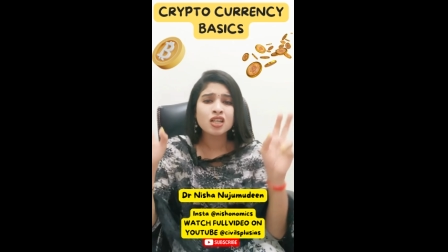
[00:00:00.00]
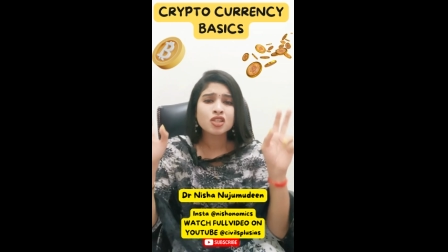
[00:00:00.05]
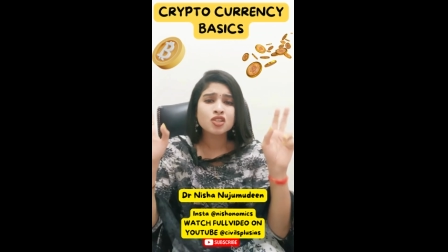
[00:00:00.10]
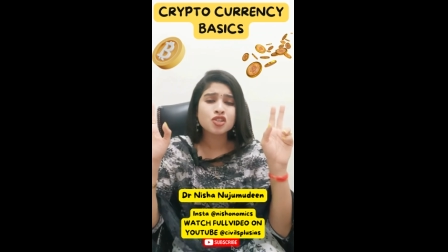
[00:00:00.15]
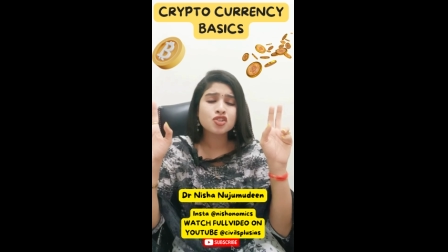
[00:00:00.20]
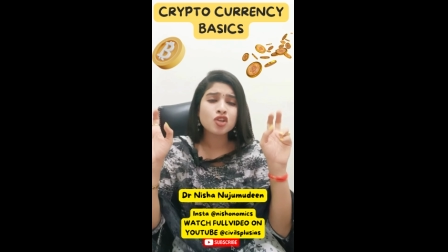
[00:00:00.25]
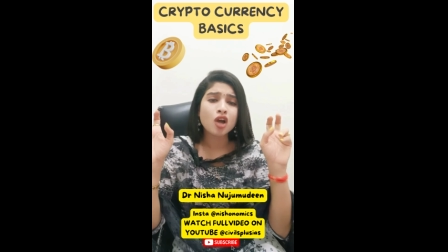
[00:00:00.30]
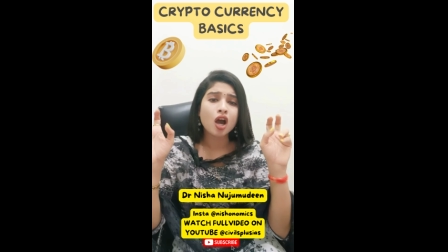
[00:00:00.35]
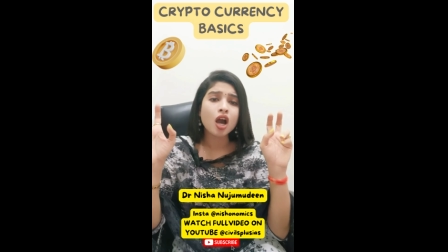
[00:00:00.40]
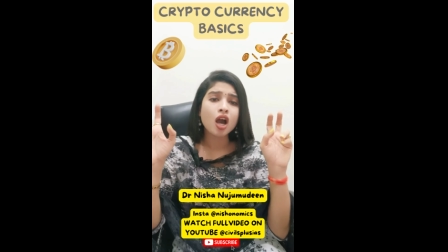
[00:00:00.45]

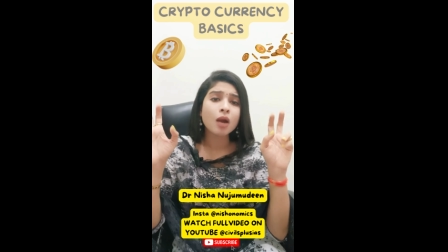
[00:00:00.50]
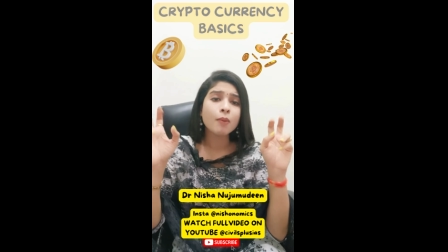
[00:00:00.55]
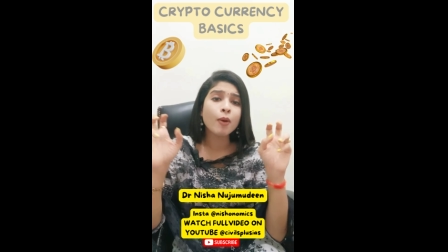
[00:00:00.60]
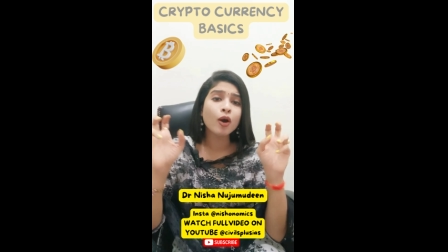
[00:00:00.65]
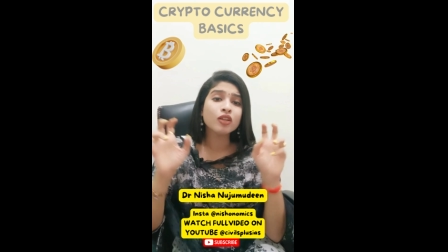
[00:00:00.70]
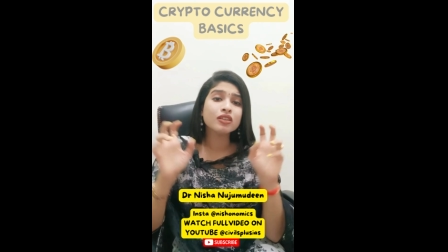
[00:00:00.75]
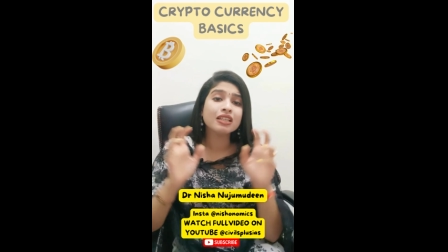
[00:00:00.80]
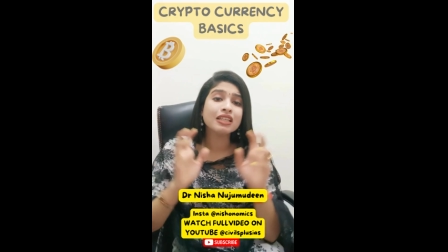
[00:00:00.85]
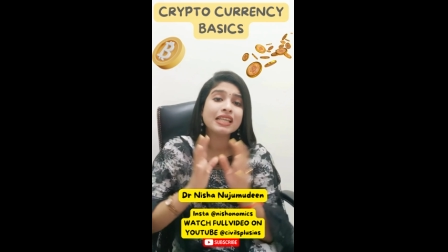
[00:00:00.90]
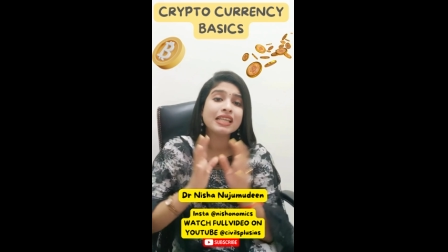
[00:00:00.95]
To talk
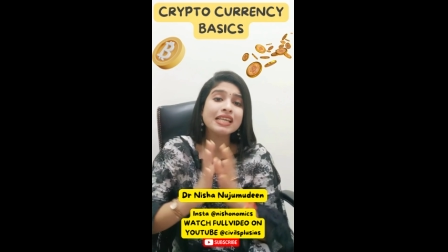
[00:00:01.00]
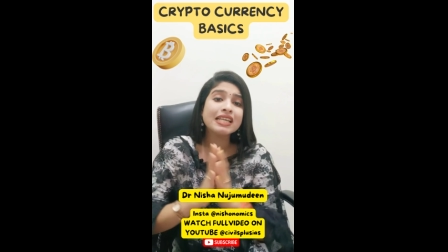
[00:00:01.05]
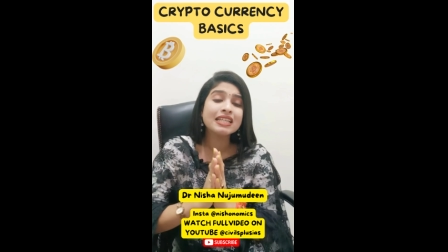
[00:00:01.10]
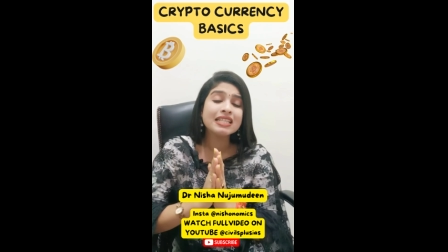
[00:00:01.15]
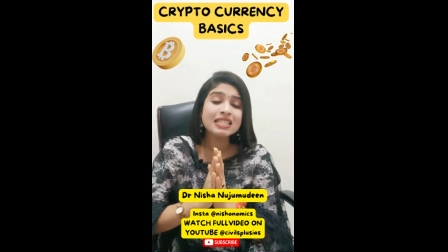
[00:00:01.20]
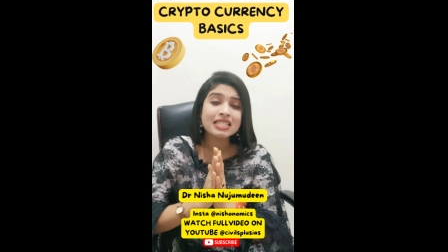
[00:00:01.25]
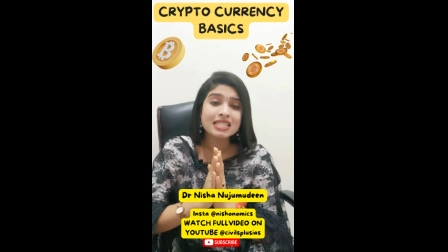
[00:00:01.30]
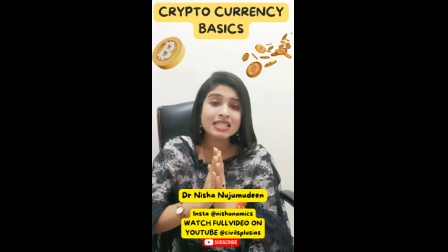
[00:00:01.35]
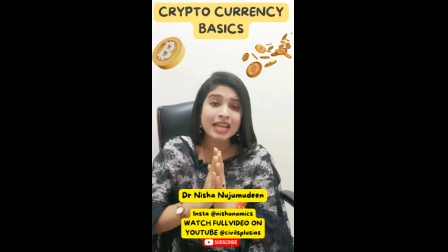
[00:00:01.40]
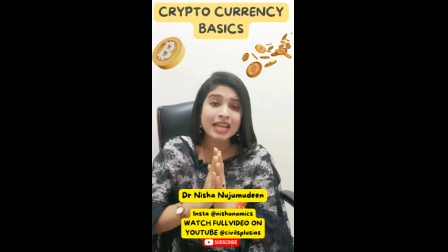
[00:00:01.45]
about the
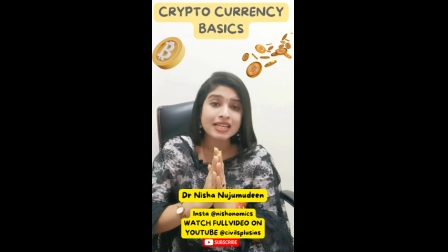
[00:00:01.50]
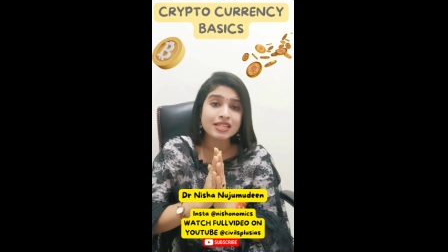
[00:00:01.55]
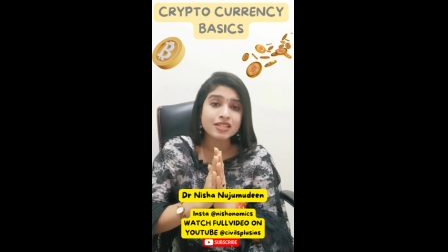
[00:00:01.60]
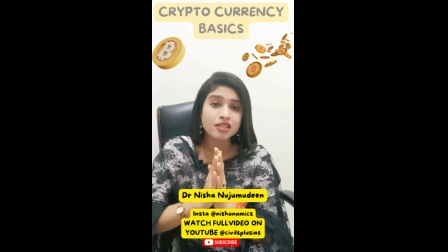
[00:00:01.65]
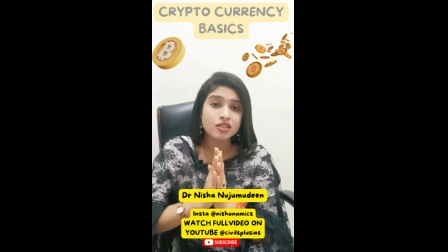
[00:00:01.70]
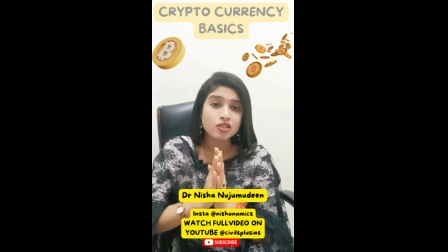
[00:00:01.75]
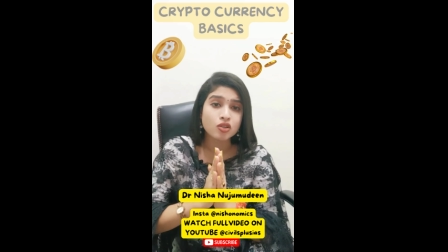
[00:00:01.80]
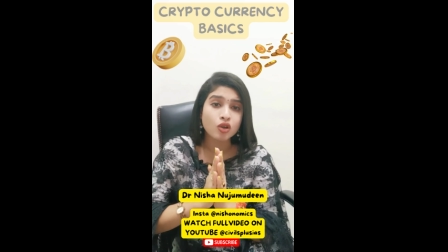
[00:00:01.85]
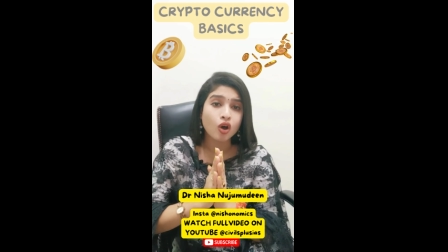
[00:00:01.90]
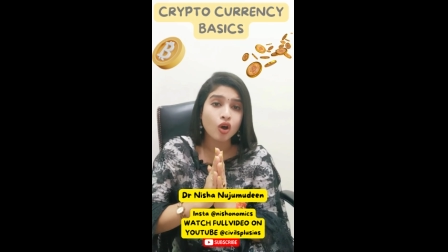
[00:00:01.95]
legal
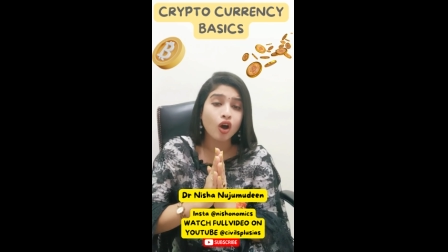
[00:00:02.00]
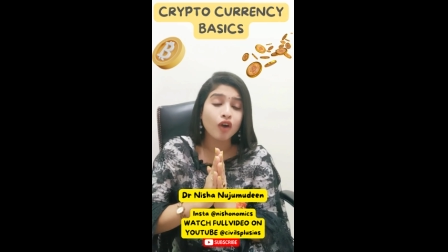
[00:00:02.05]
status